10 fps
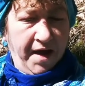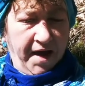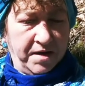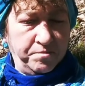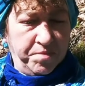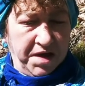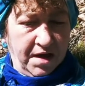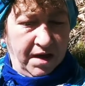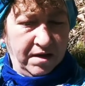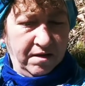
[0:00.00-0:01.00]
and
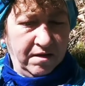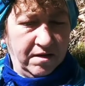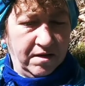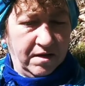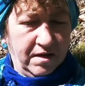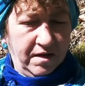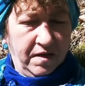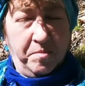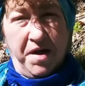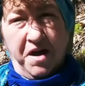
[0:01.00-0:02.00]
being.
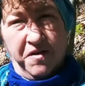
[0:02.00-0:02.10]
The bears